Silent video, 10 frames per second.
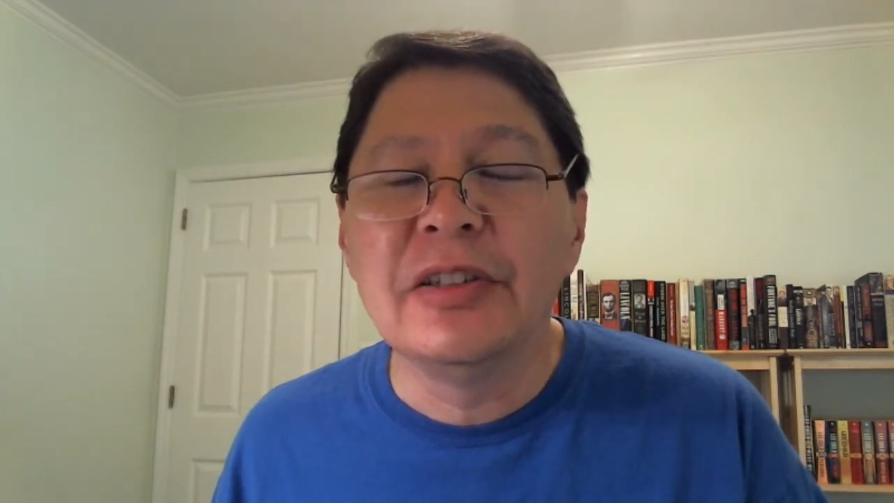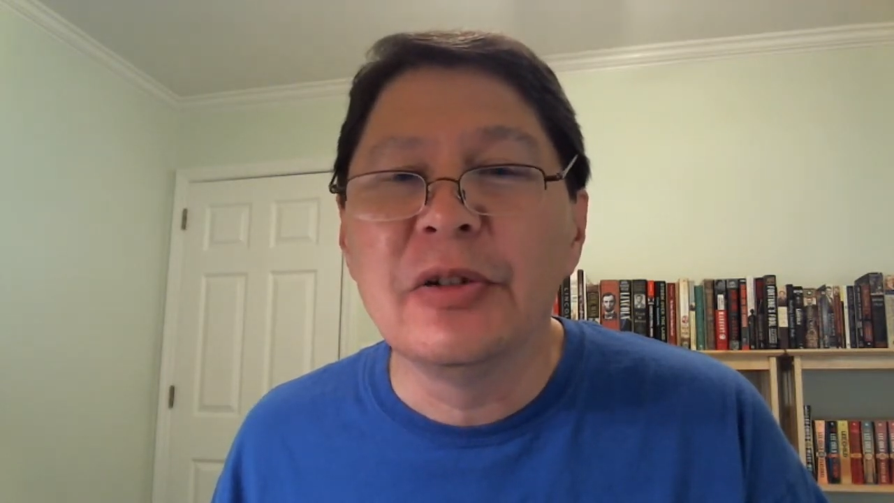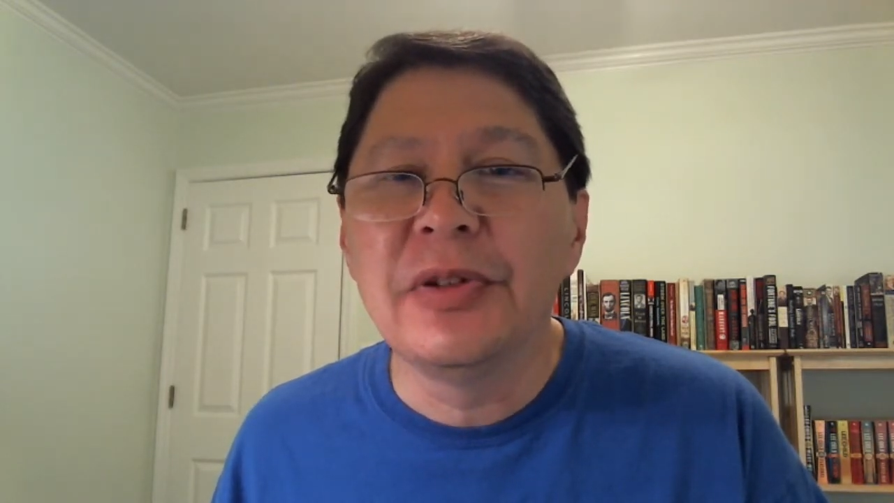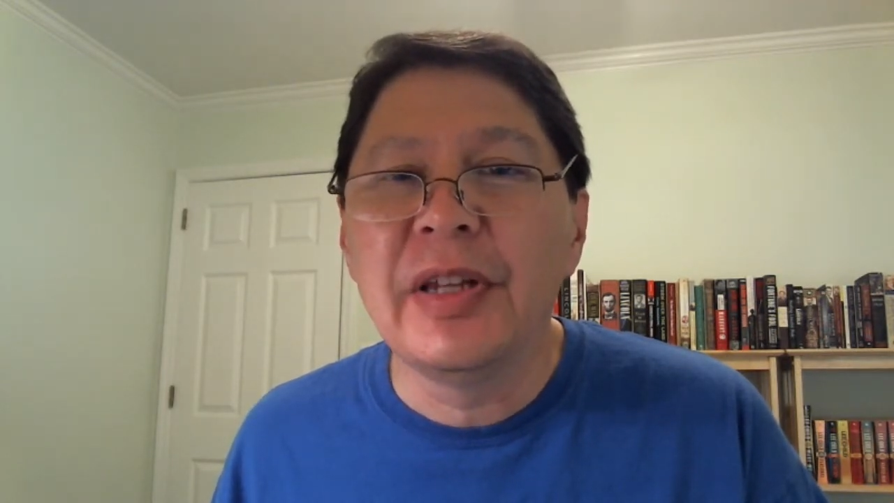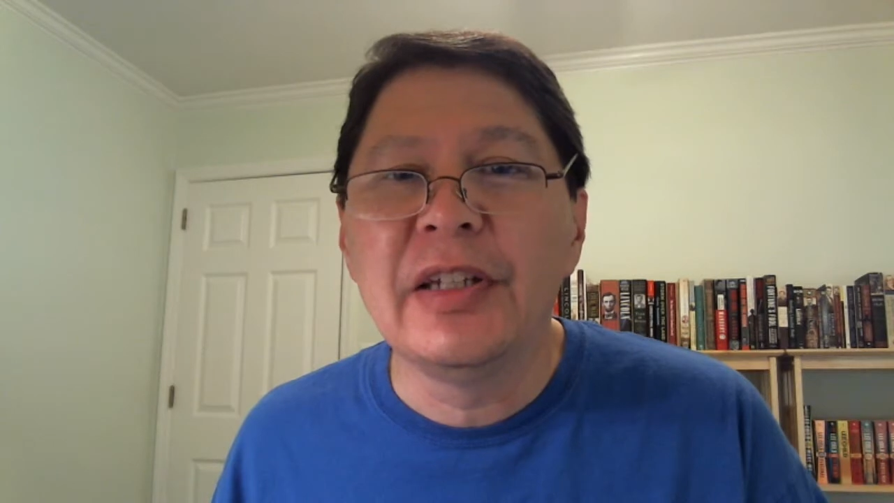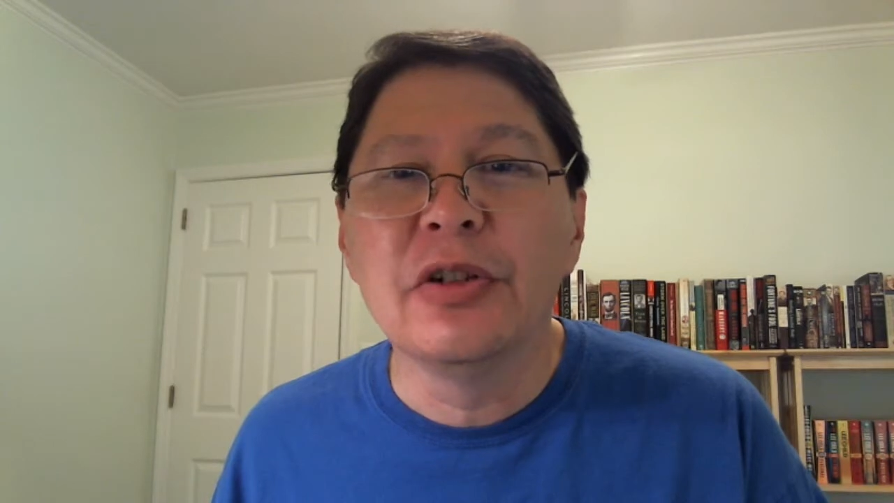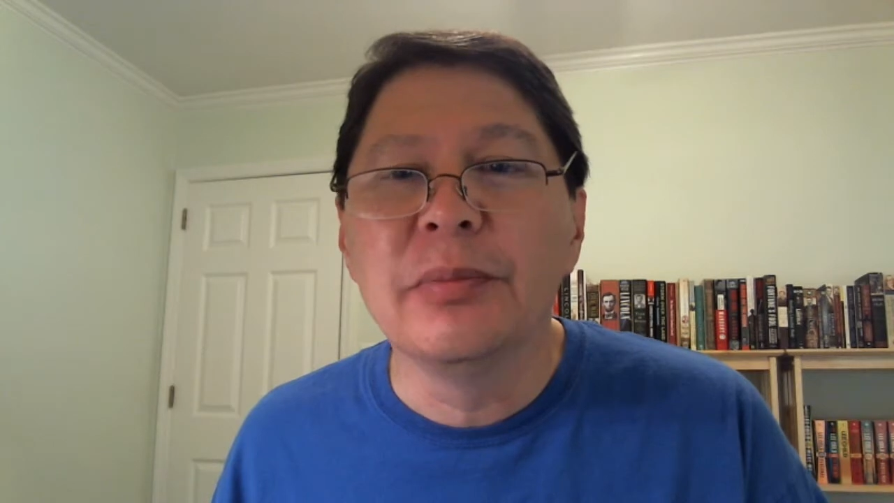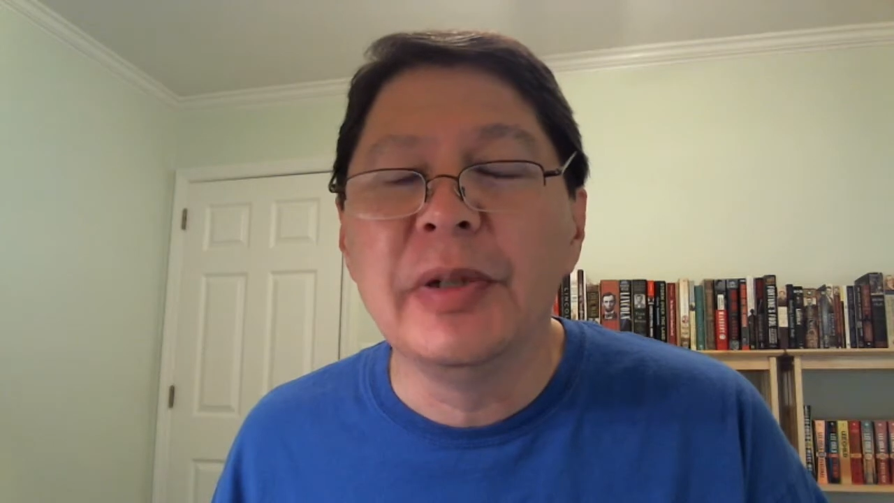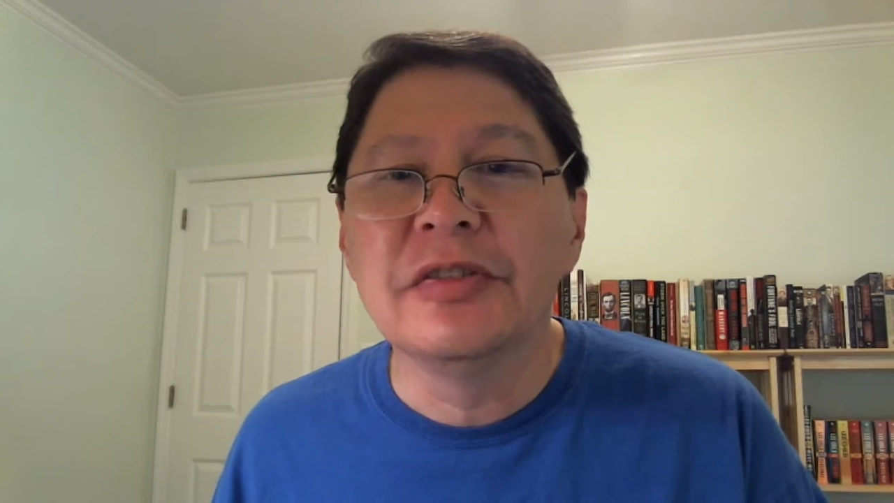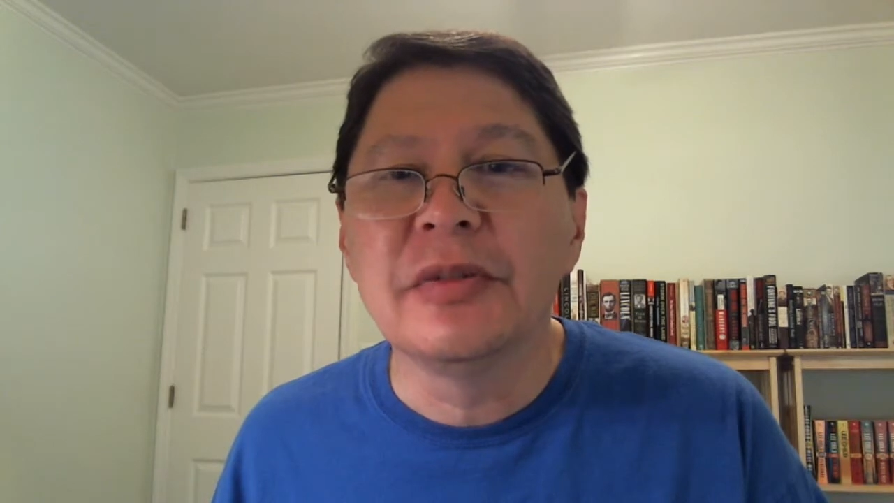don't think you'll
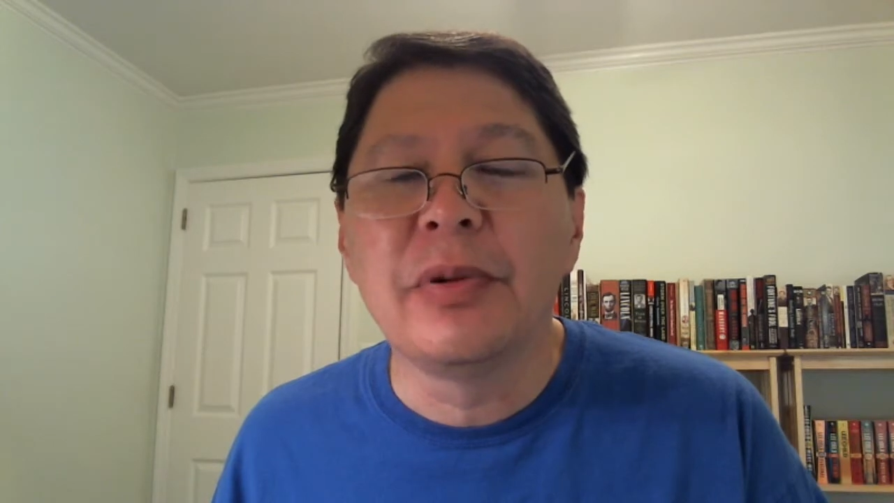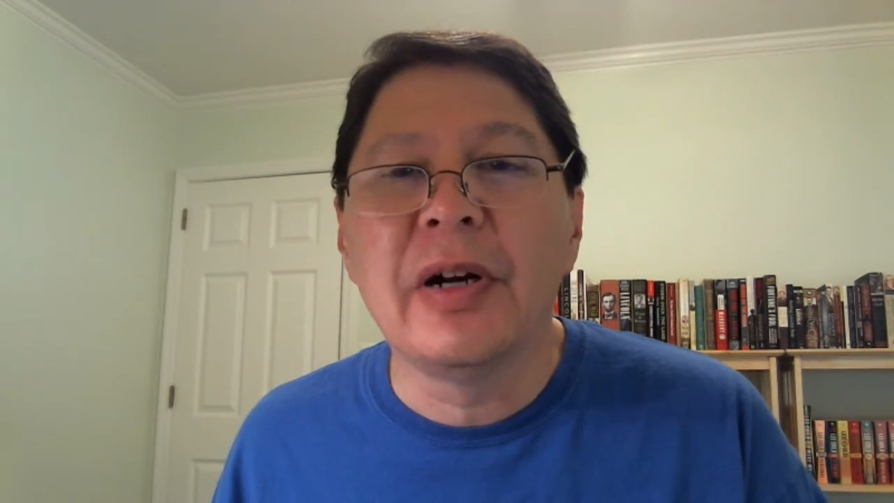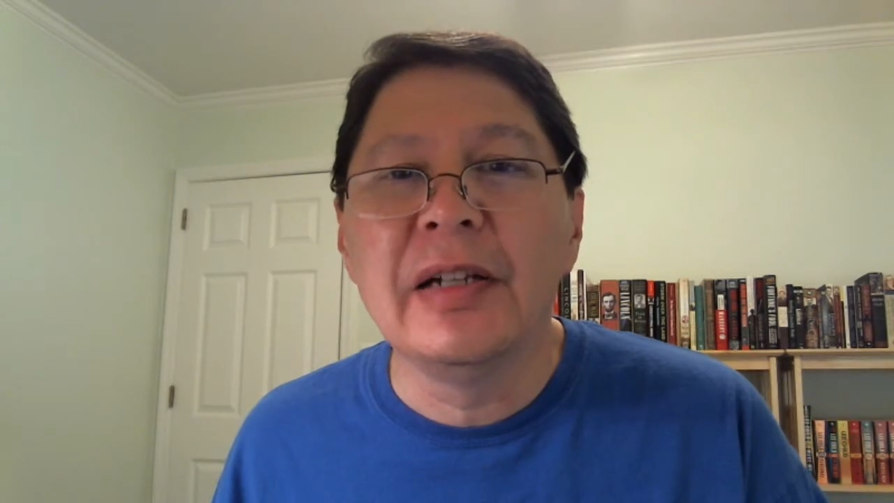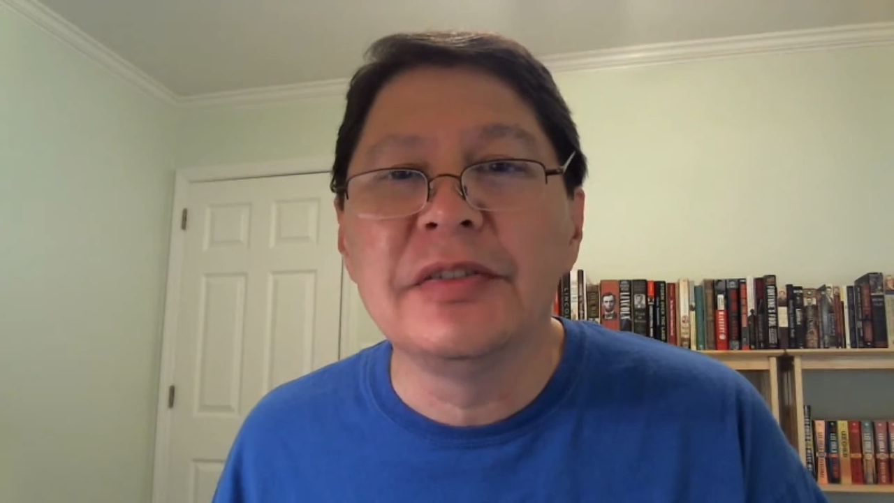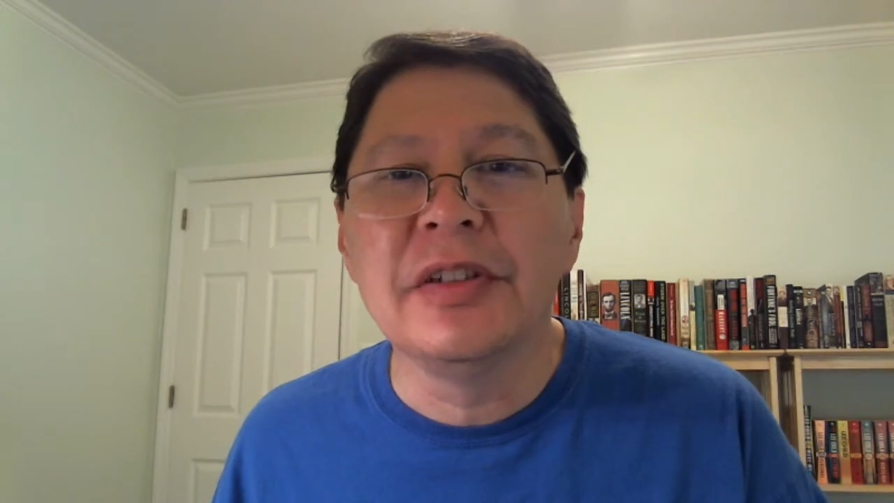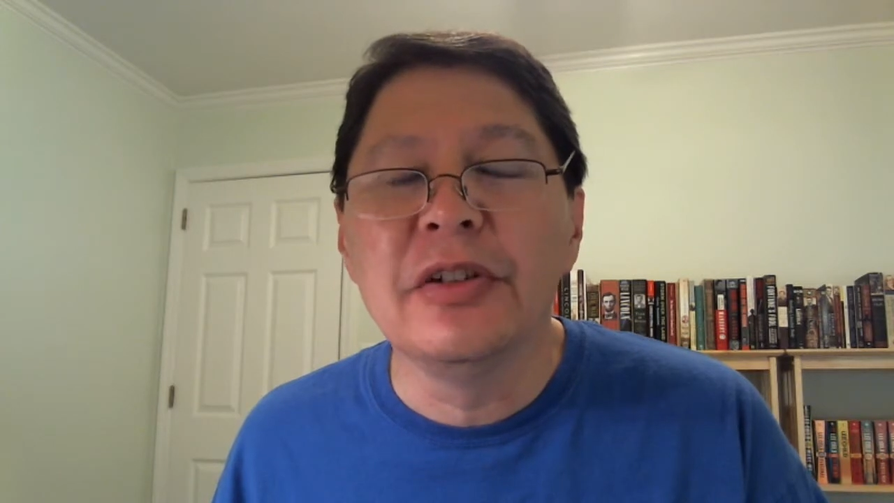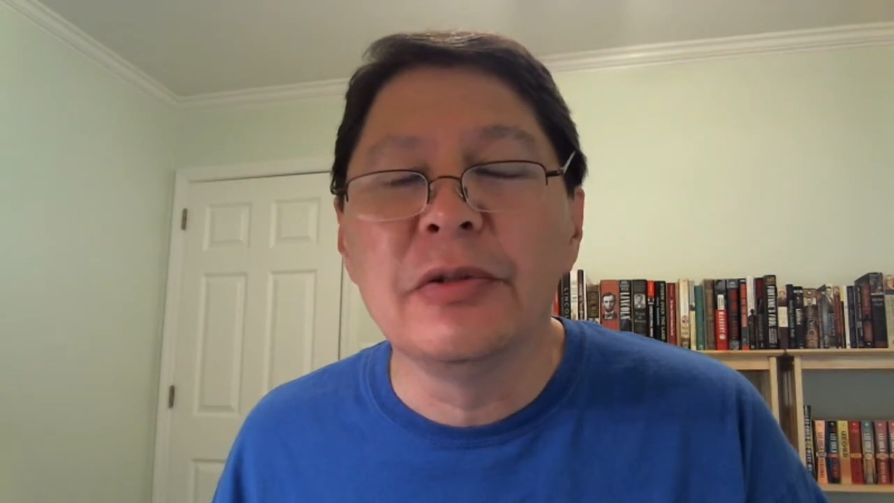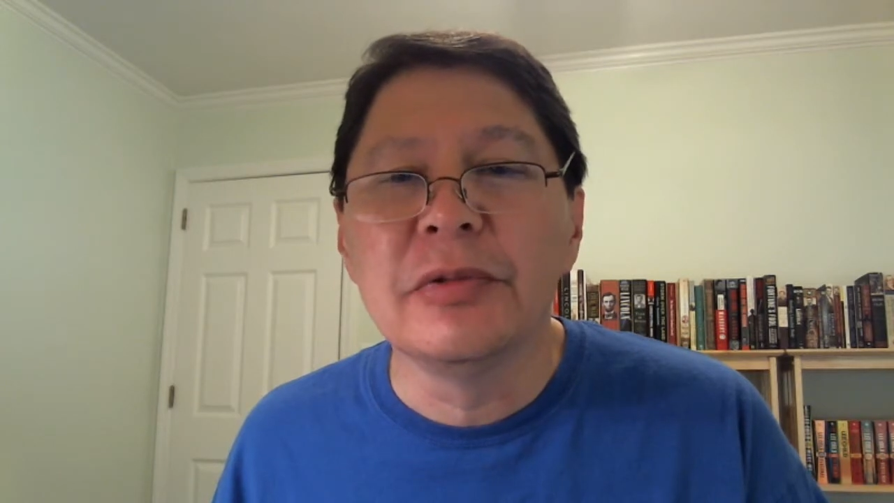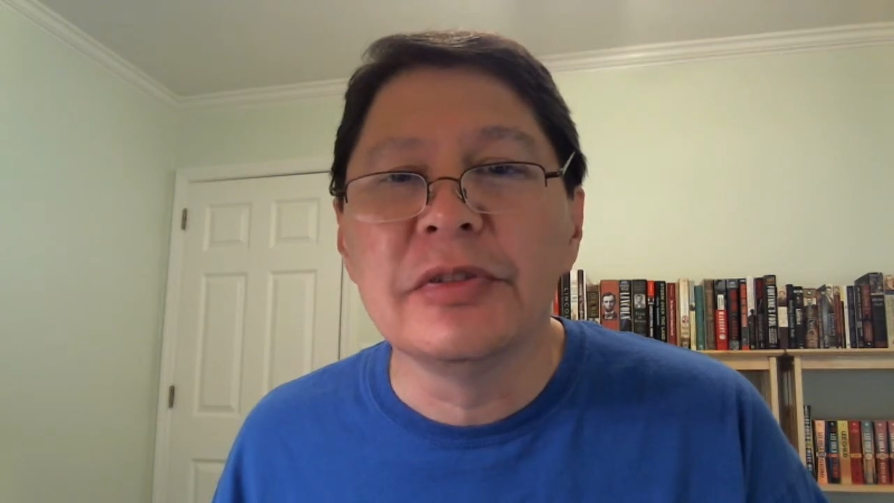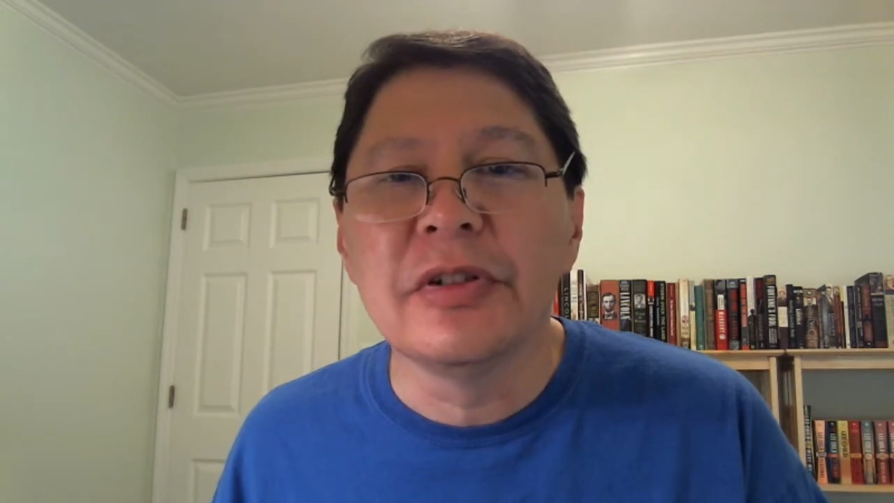be surprised at
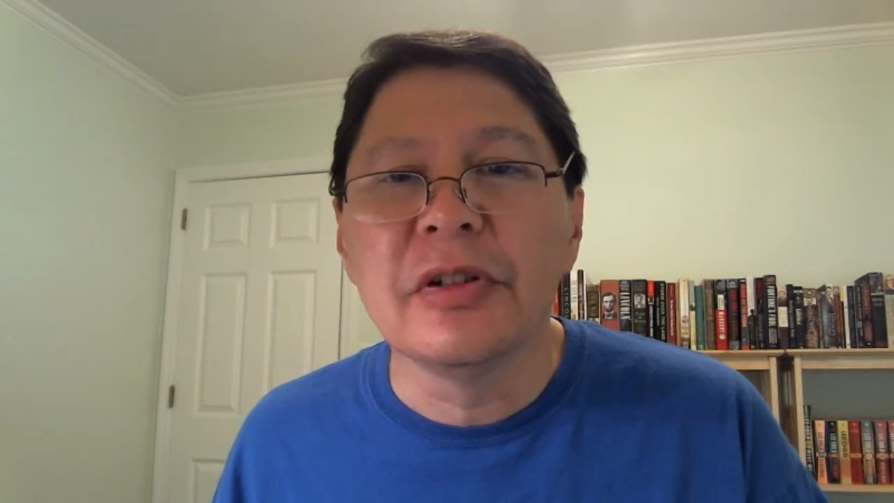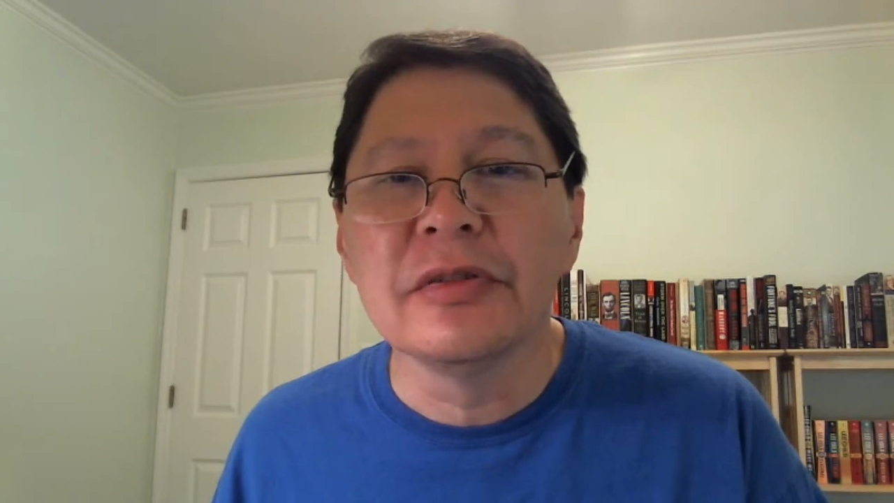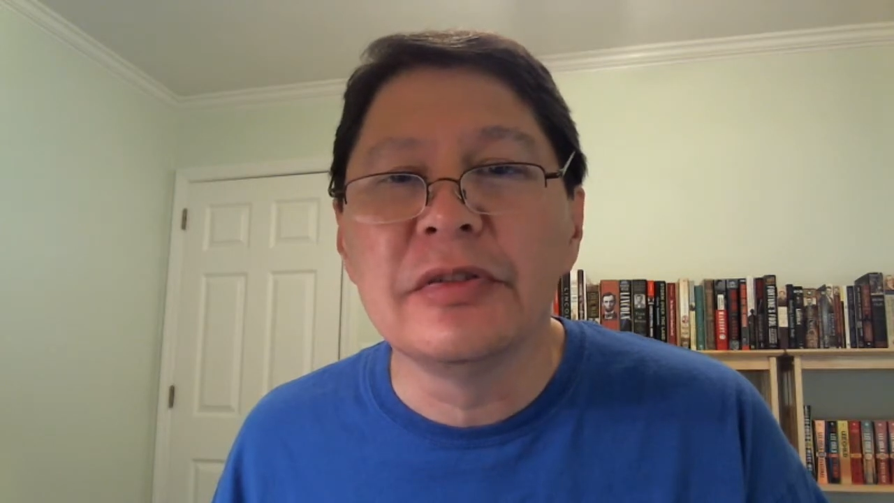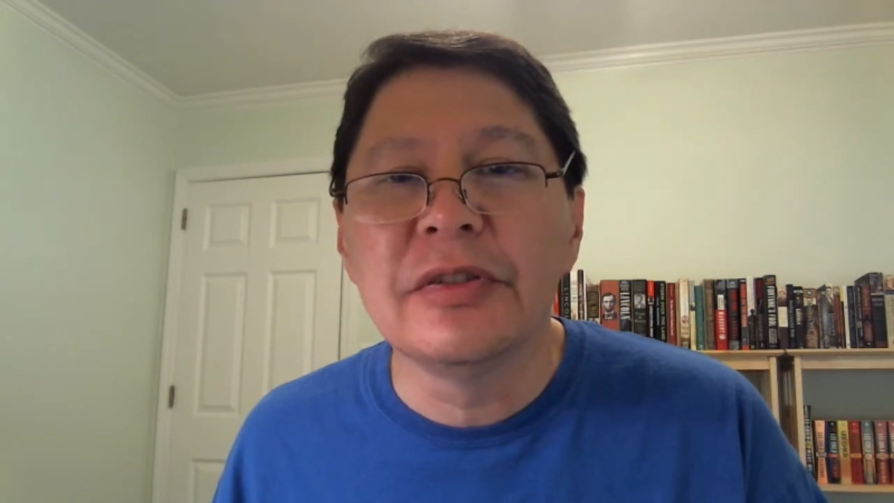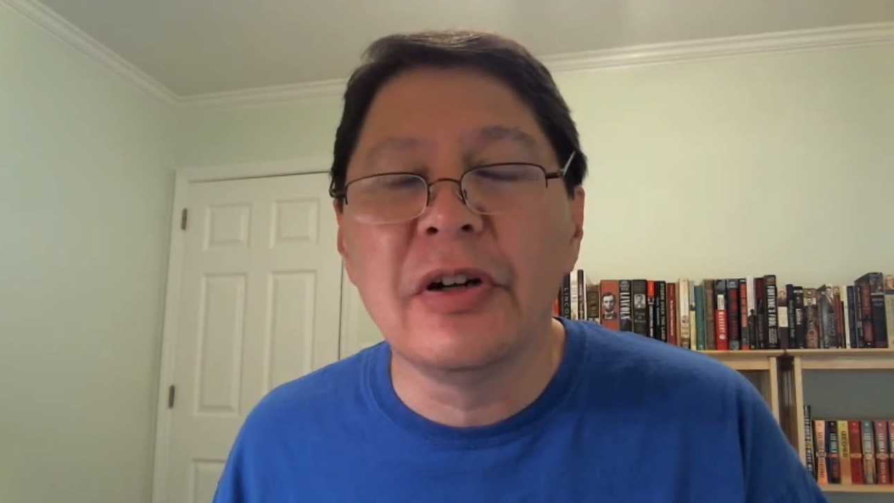your results,